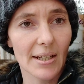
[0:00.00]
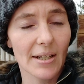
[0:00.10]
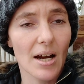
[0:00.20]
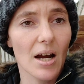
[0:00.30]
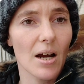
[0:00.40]

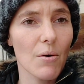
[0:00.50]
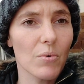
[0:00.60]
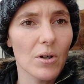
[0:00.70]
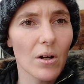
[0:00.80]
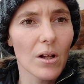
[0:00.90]
and I
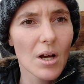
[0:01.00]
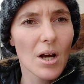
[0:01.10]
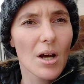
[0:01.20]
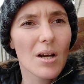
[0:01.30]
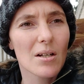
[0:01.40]
will
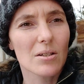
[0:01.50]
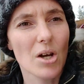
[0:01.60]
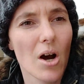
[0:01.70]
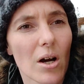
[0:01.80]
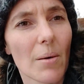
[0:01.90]

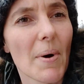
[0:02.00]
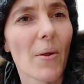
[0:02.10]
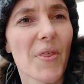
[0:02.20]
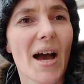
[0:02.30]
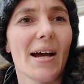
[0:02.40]
talk
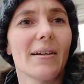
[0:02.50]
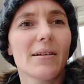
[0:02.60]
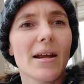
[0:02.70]
about that.